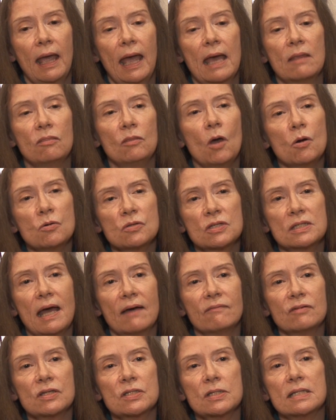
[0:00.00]
And those
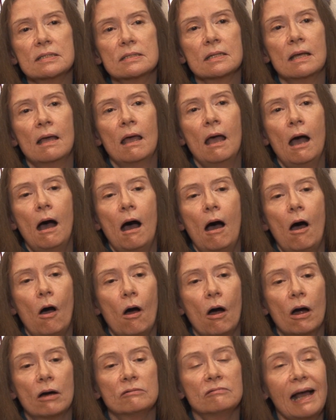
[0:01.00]
deficits
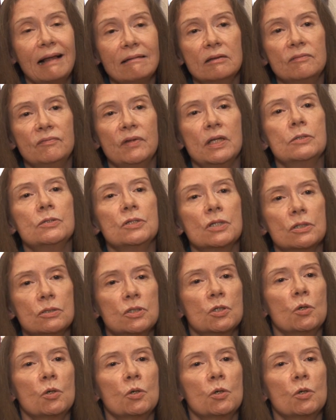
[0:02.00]
are relevant